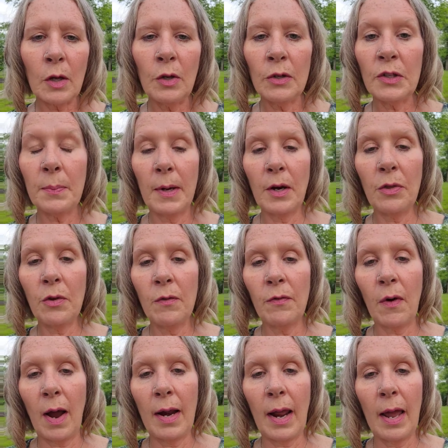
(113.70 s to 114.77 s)
it's Monday through
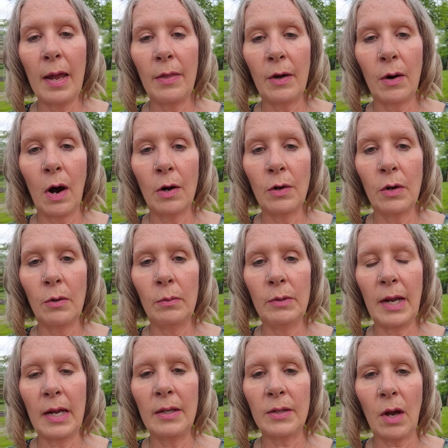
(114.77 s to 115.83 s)
Friday. There are no
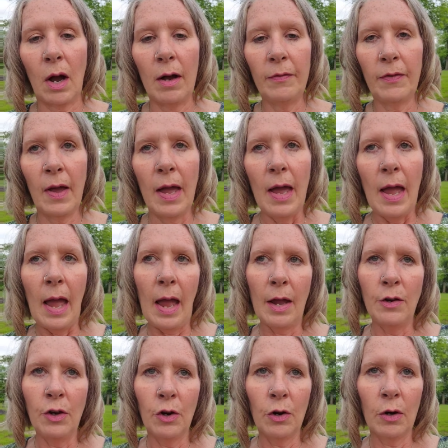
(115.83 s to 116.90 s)
days off,
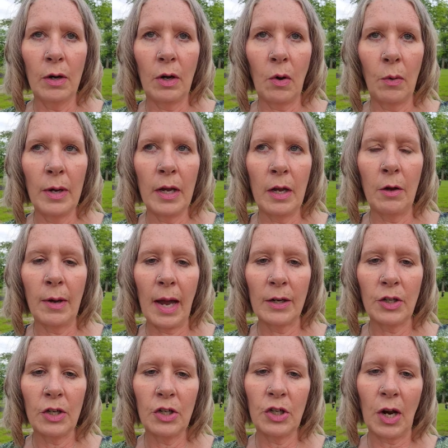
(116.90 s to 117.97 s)
and you
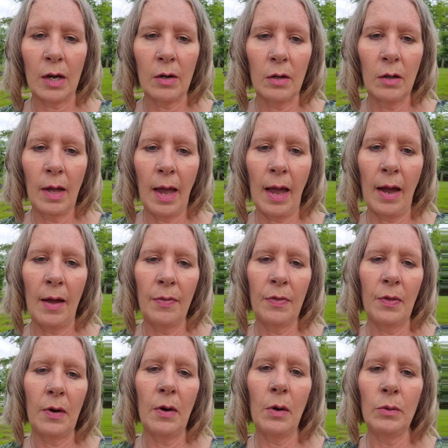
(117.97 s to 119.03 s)
catch a shuttle at
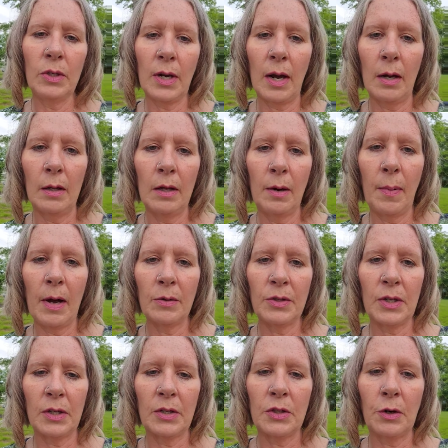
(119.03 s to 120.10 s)
the hotel at about
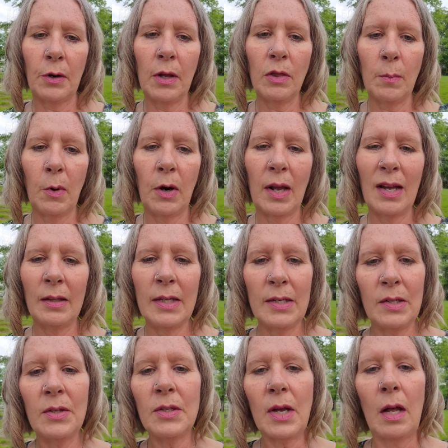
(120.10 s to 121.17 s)
6:30 in the morning, at
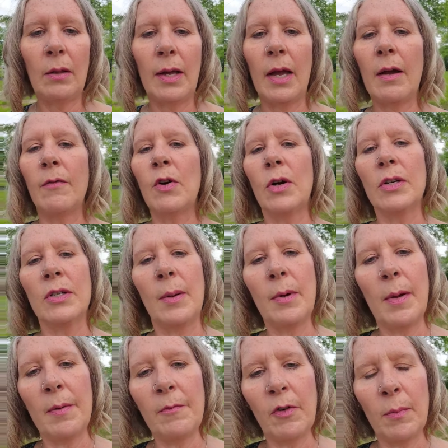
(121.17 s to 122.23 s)
least in Salt Lake. Of course, I'm
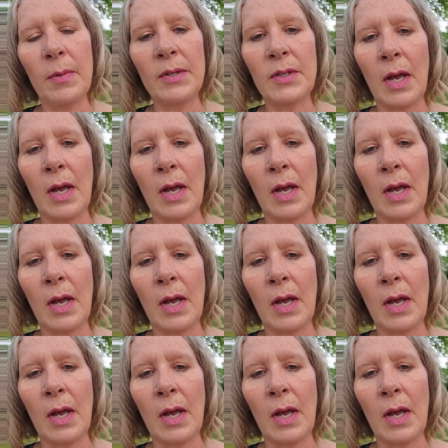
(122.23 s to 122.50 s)
coming from the